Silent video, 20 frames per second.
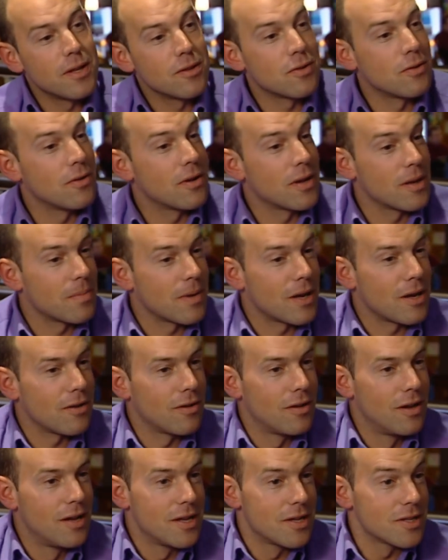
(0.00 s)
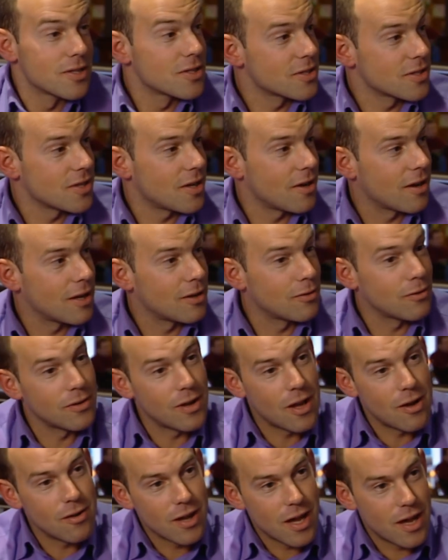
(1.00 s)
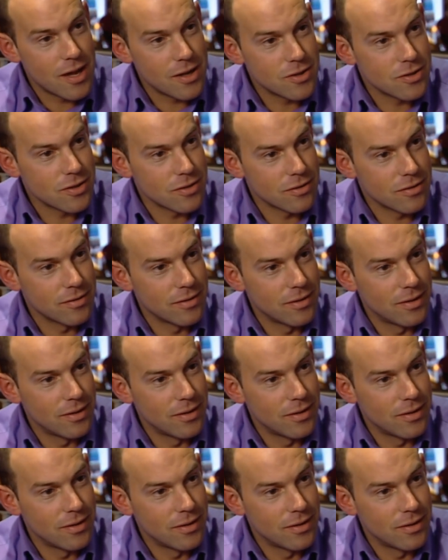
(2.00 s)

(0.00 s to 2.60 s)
talking about style or location.